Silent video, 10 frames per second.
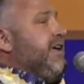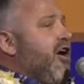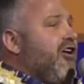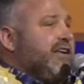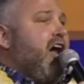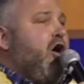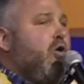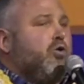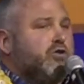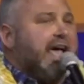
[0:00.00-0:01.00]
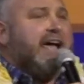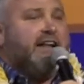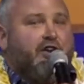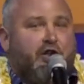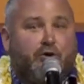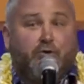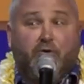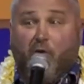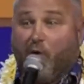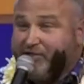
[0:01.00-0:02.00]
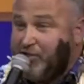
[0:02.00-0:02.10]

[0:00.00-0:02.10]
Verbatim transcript: called an Old and a New, what,